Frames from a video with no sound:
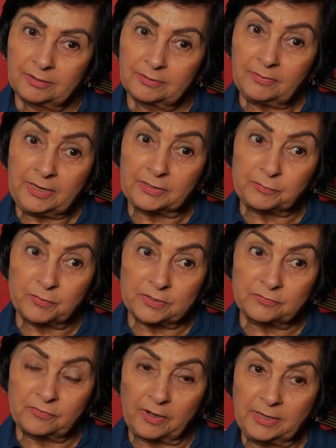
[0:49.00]
Well, it was
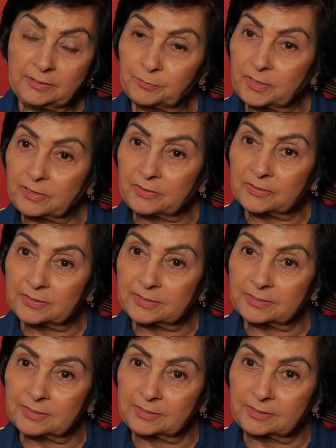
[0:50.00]
fun because